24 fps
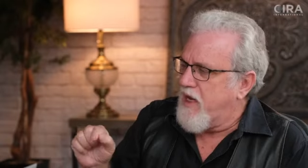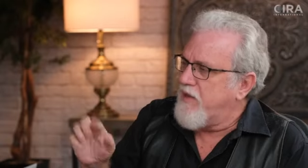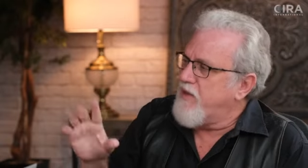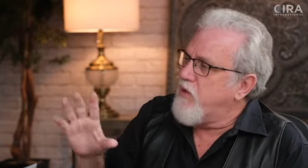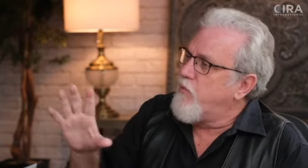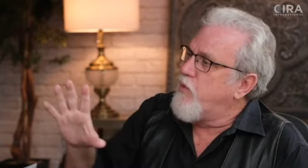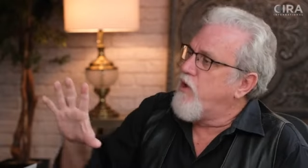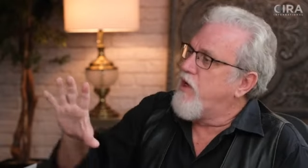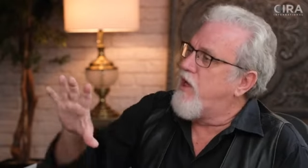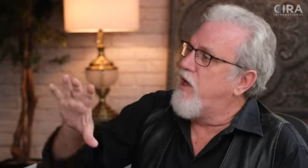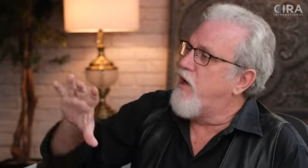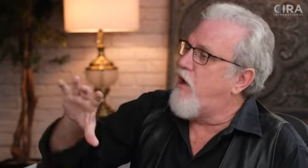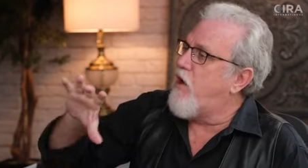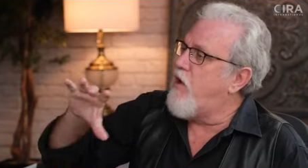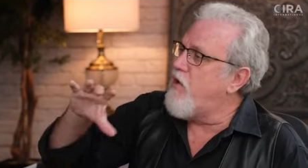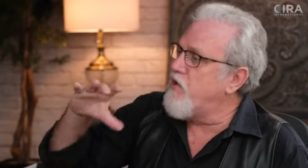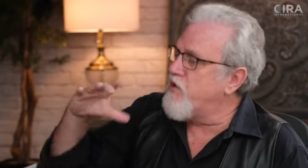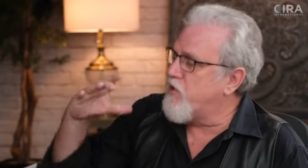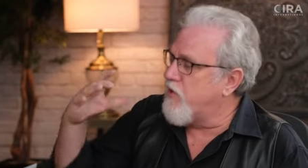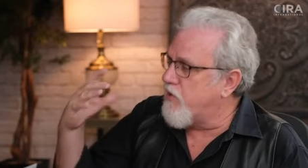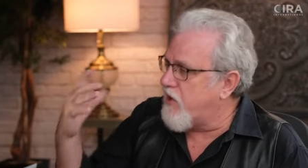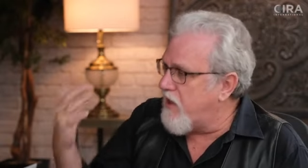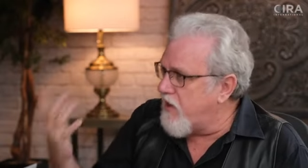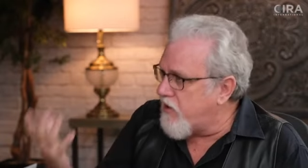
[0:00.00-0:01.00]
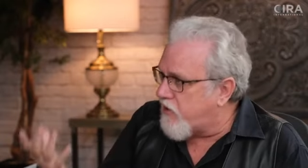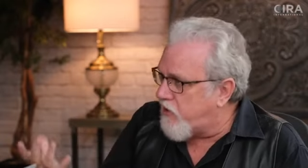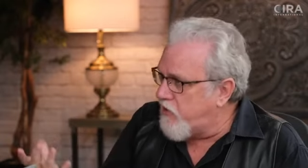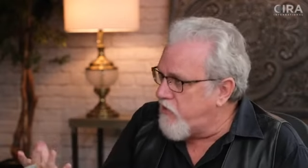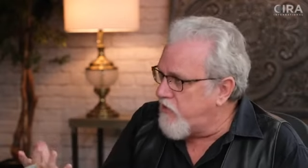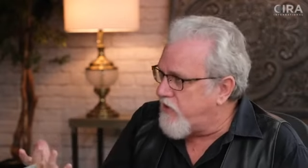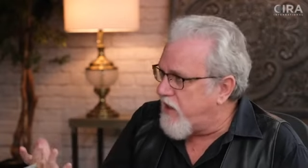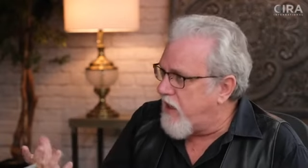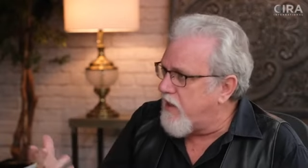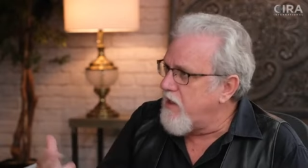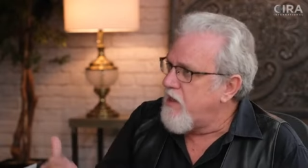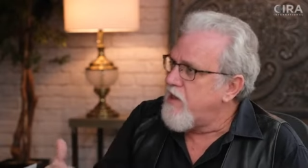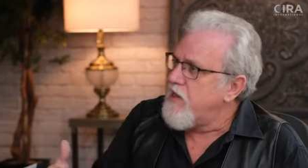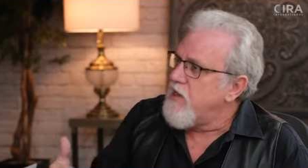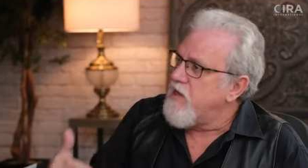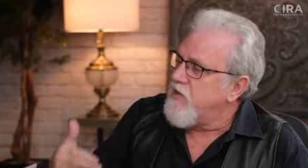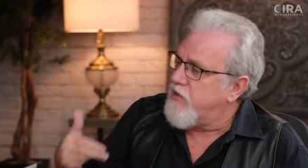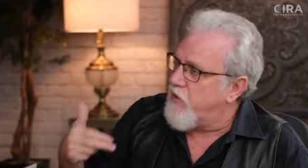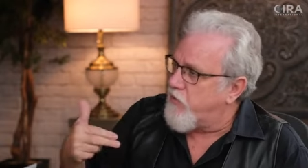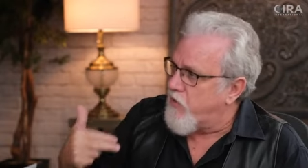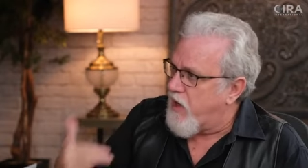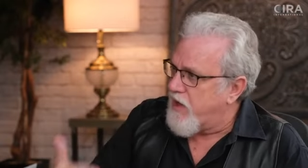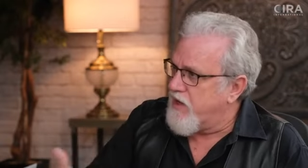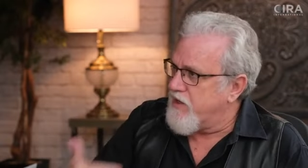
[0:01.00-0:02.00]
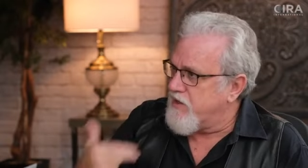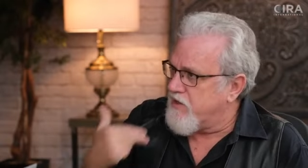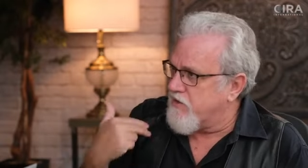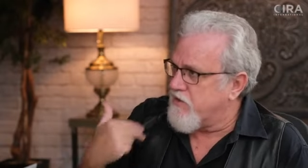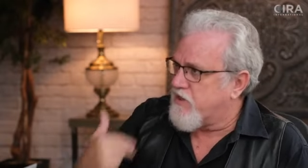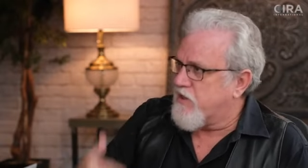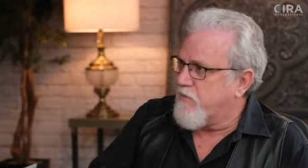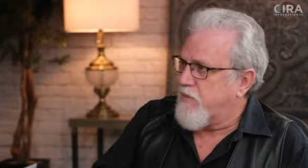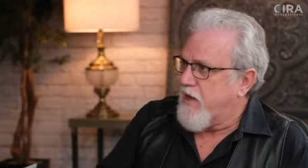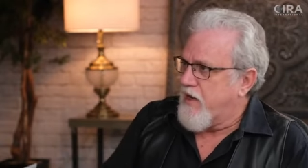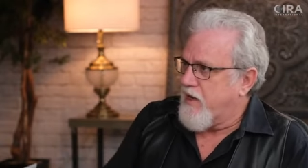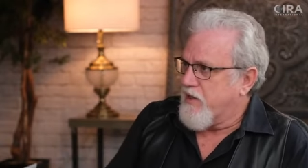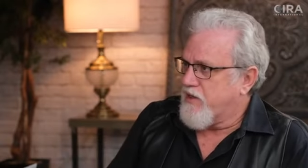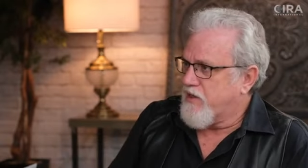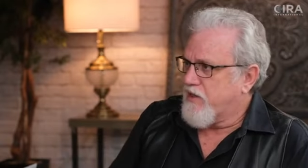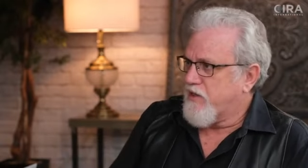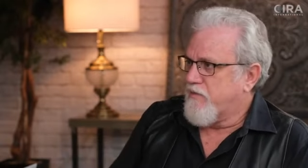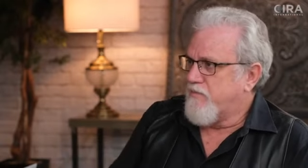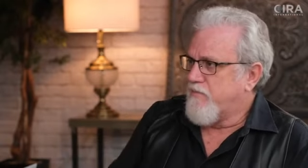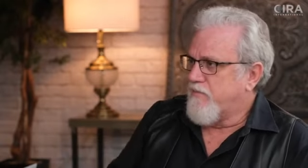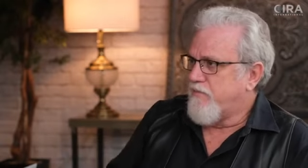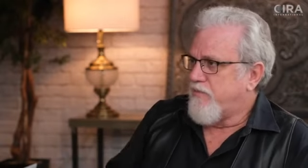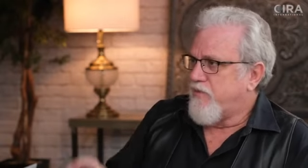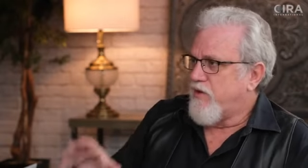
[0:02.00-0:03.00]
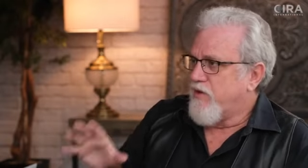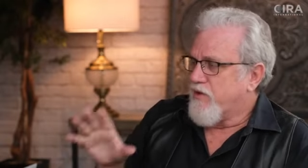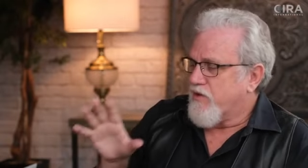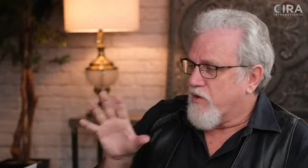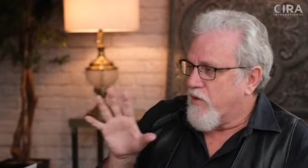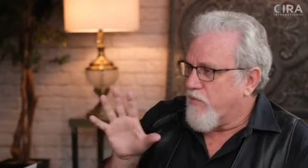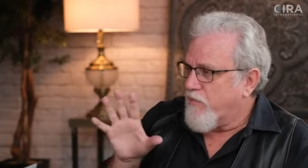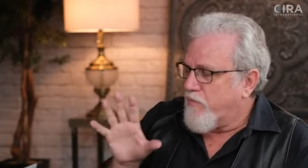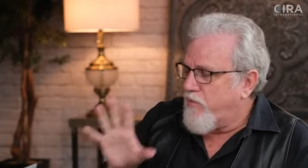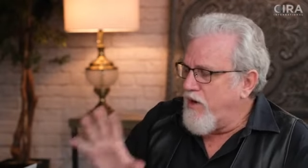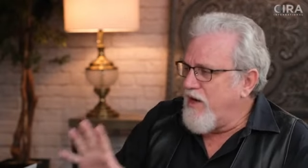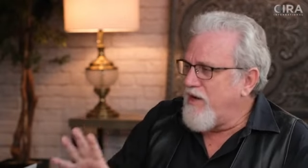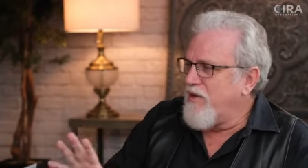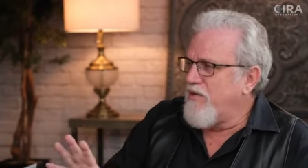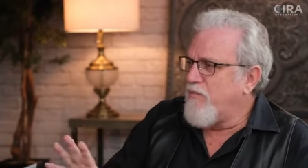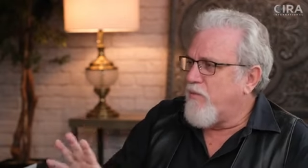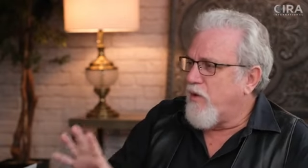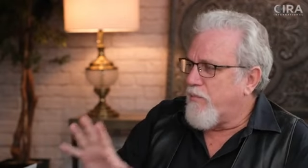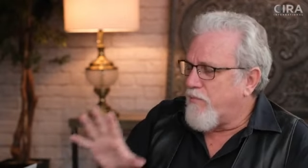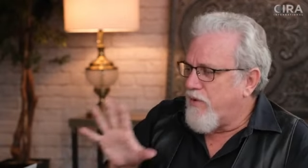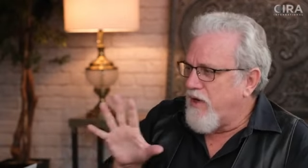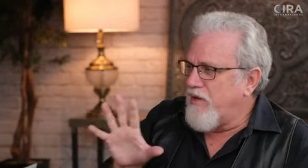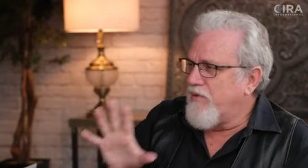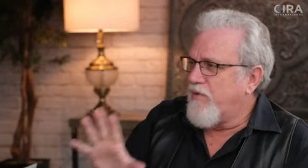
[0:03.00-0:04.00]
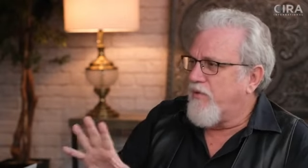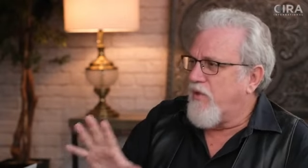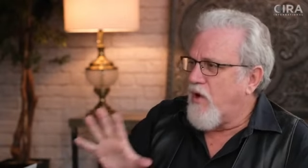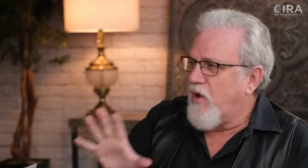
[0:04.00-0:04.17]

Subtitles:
and then we're going to also include that the writings of Sabaeus. So we'll bring